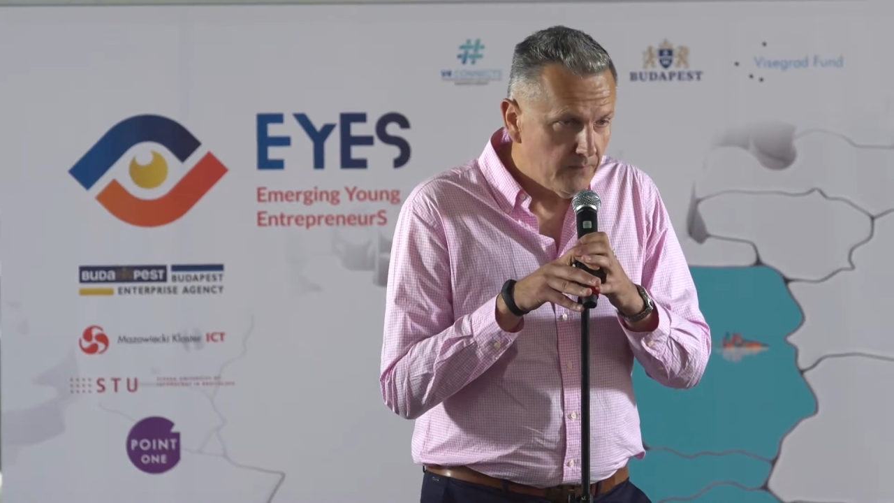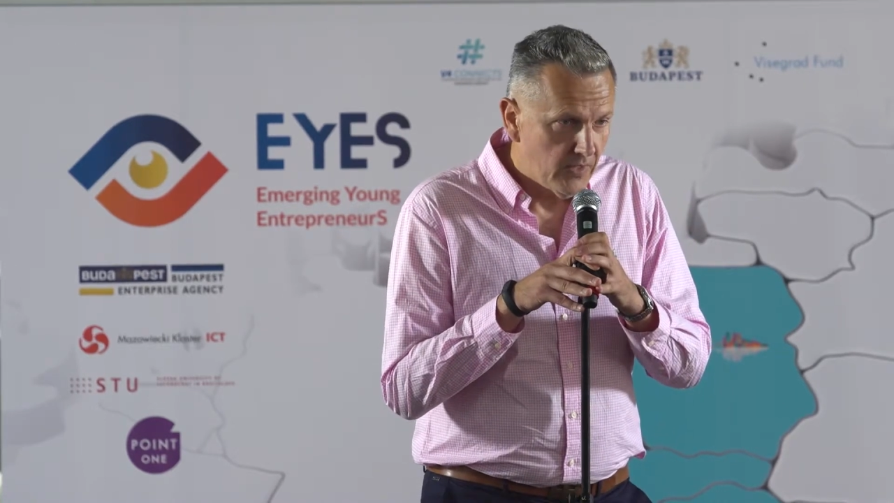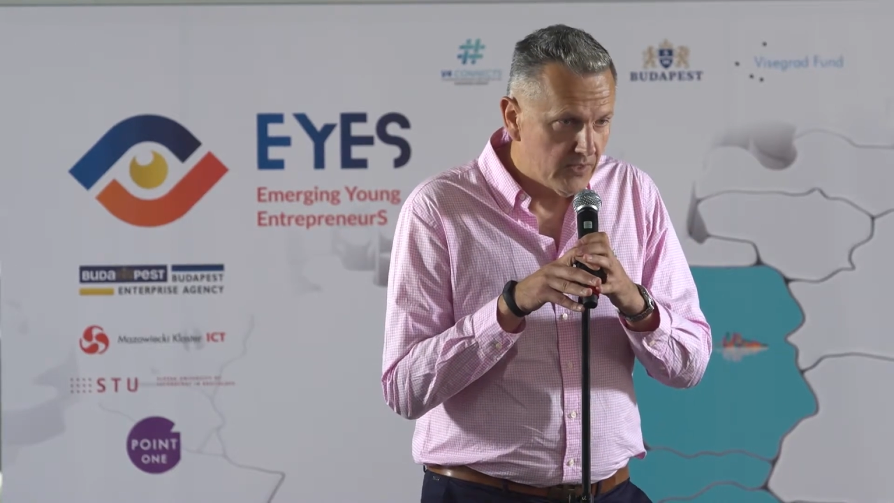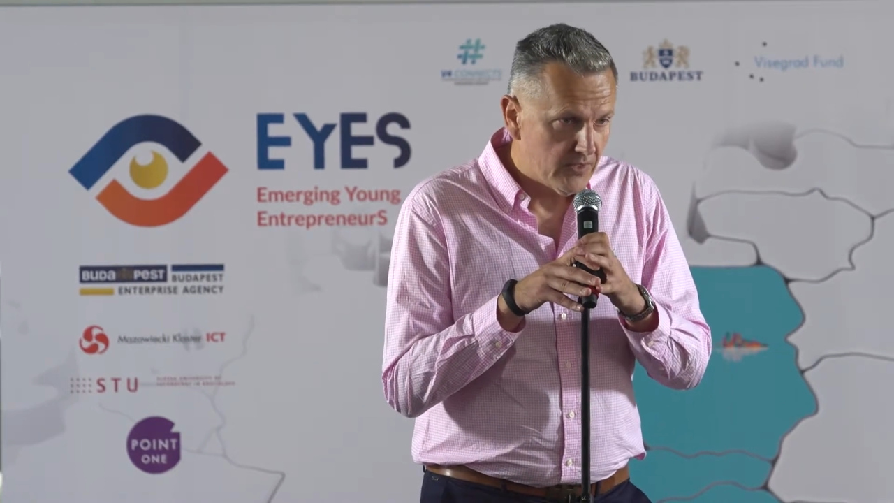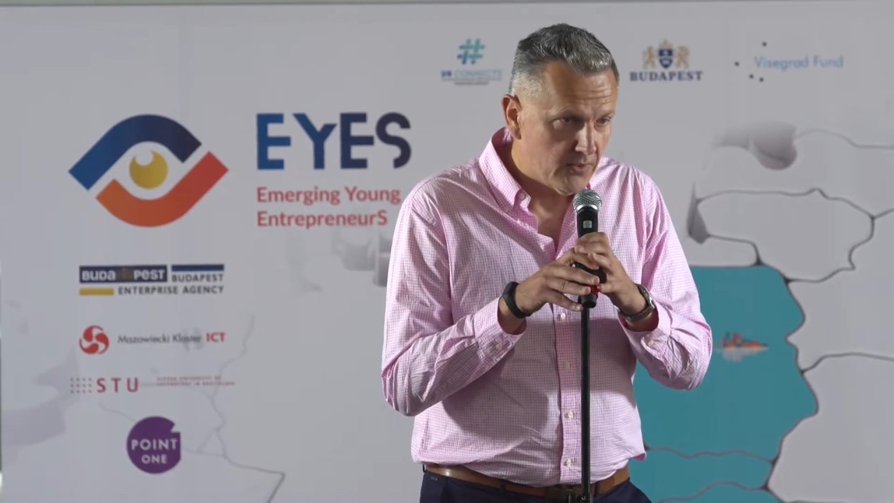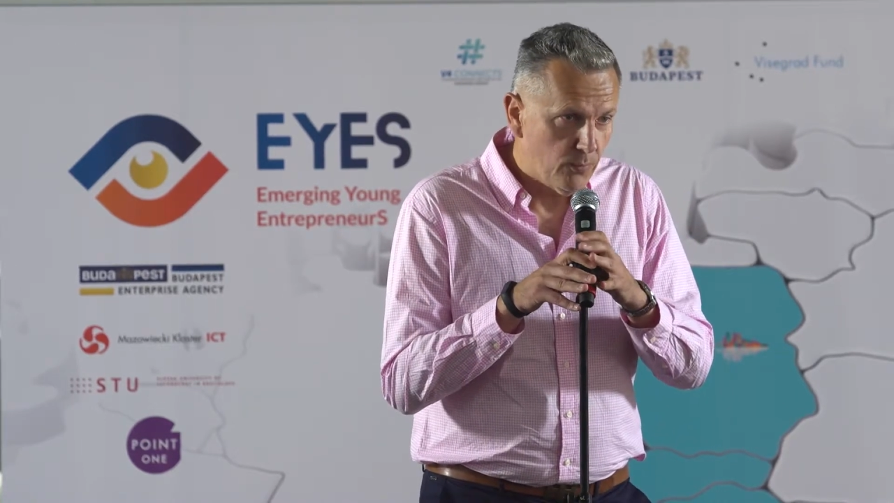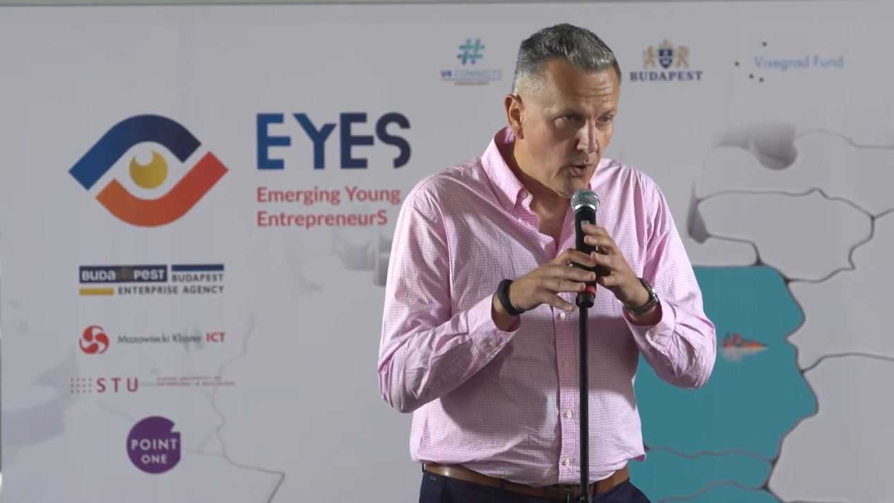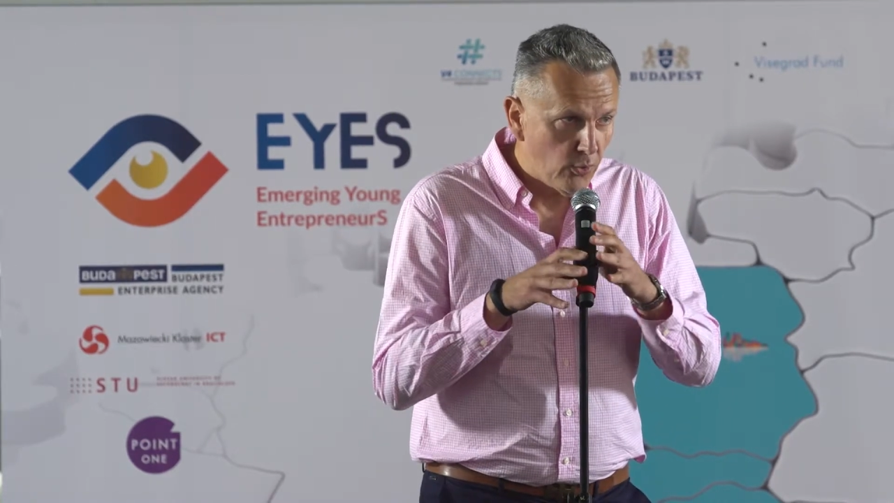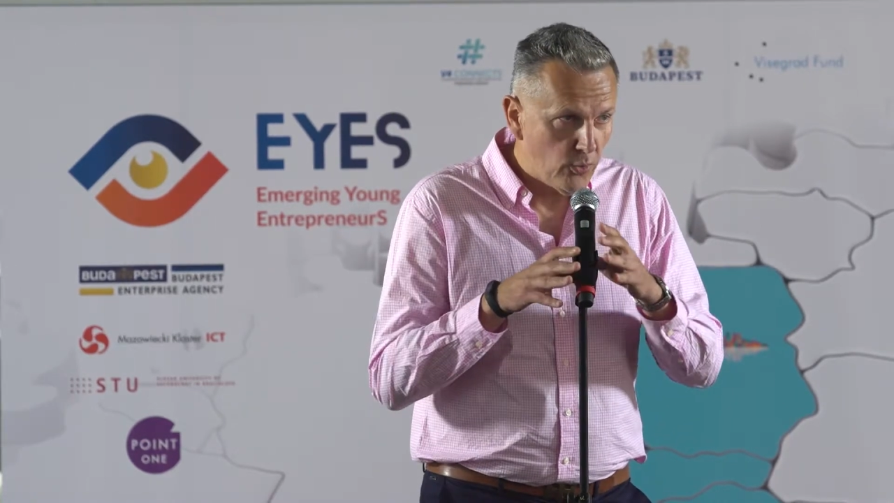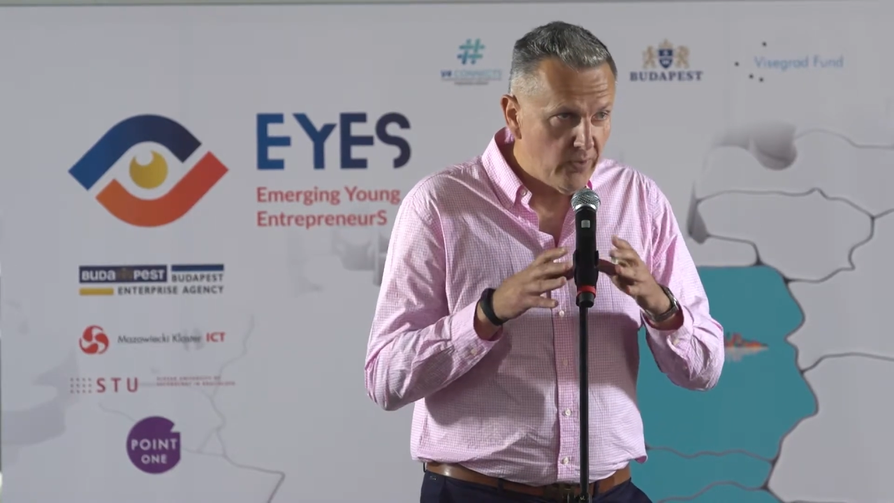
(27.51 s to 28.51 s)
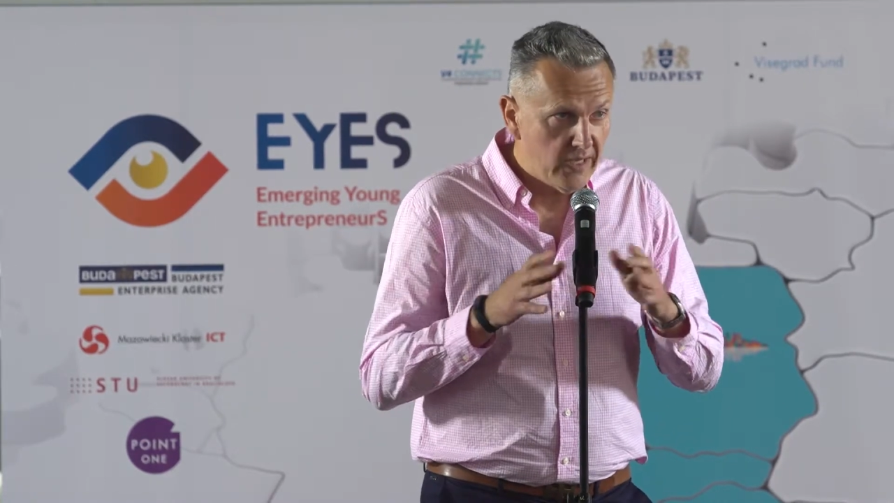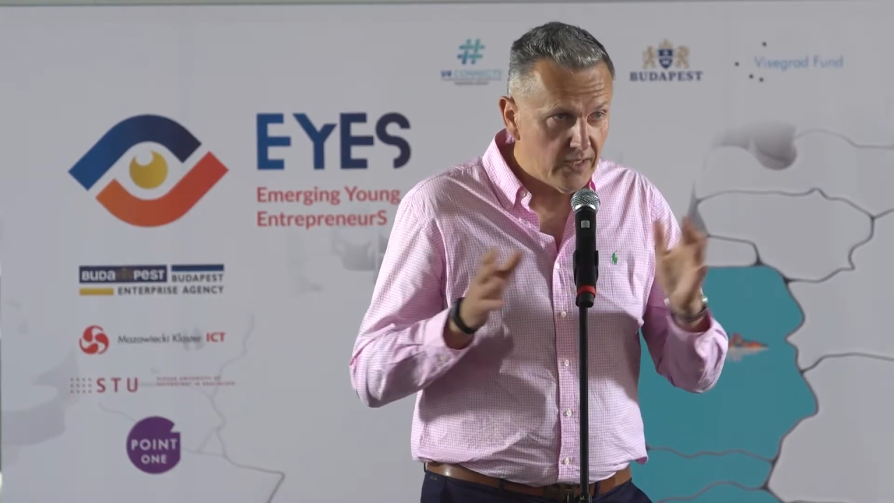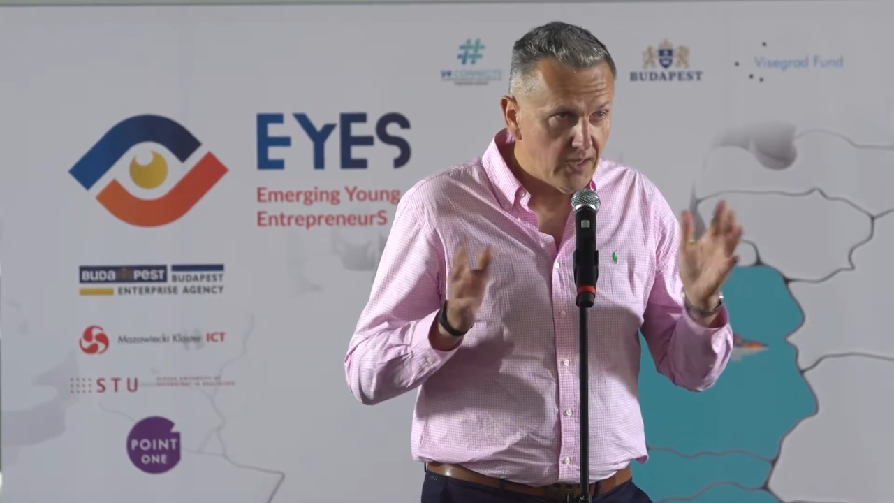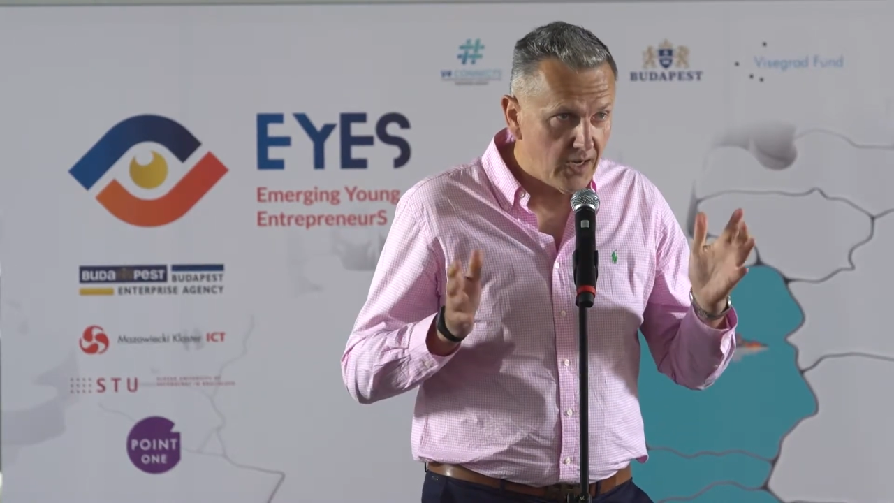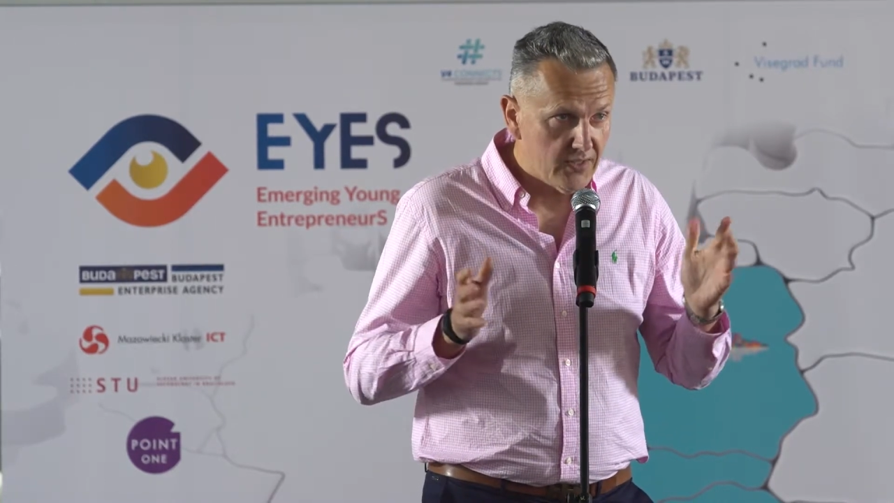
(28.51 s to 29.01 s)
as a small group of
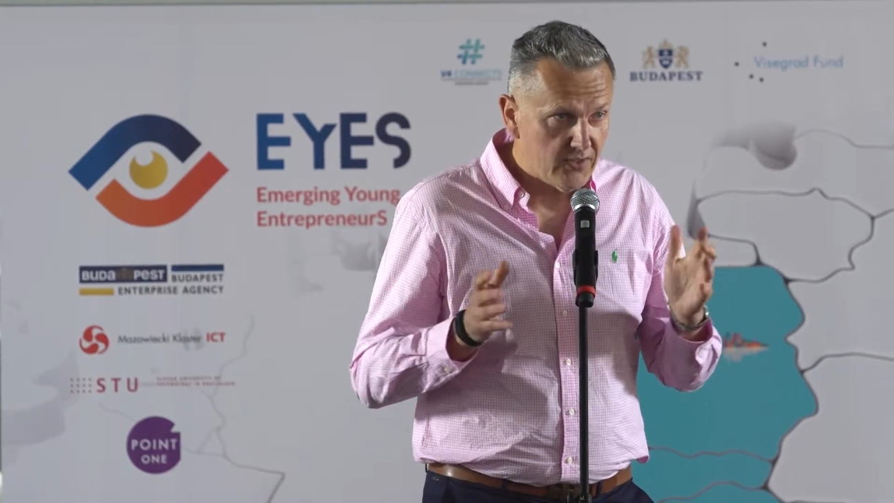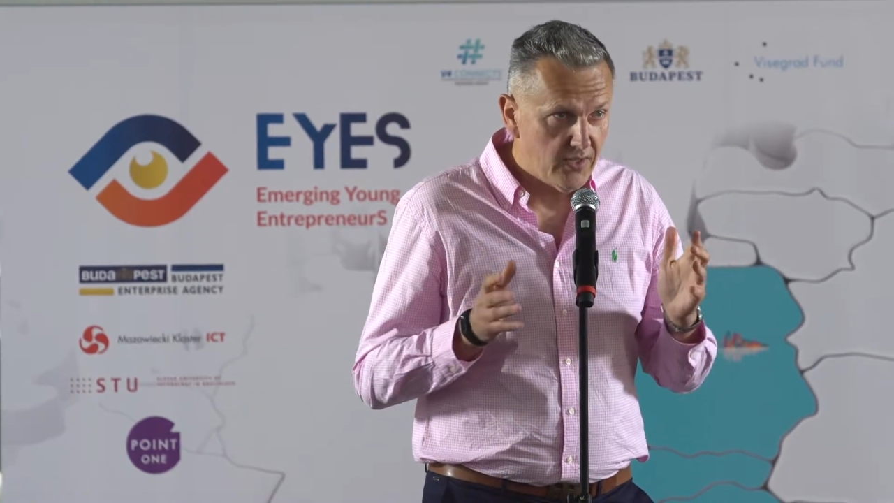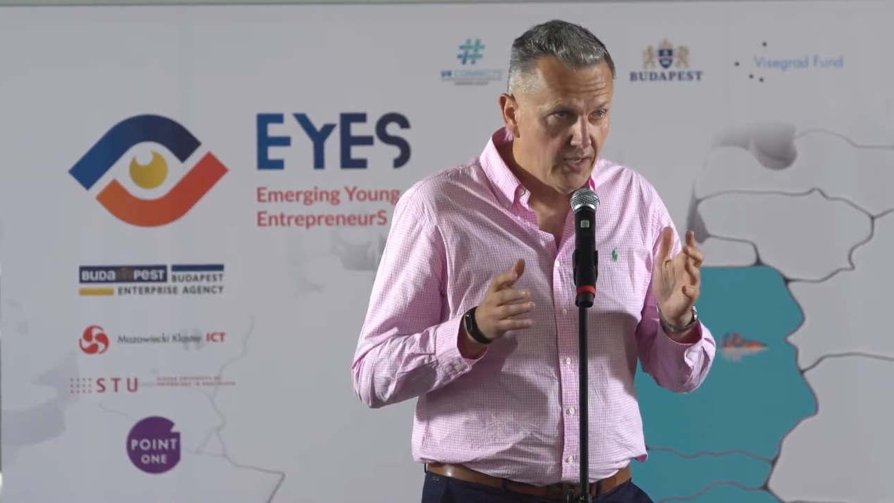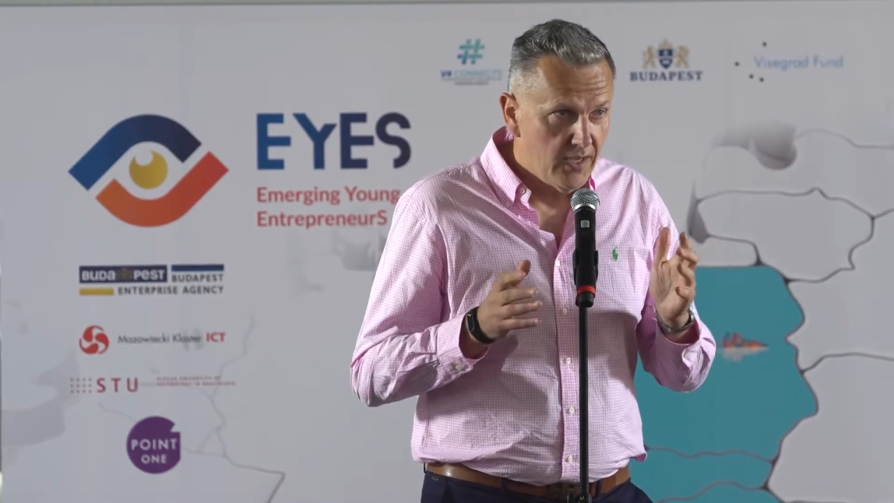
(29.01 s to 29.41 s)
IT guys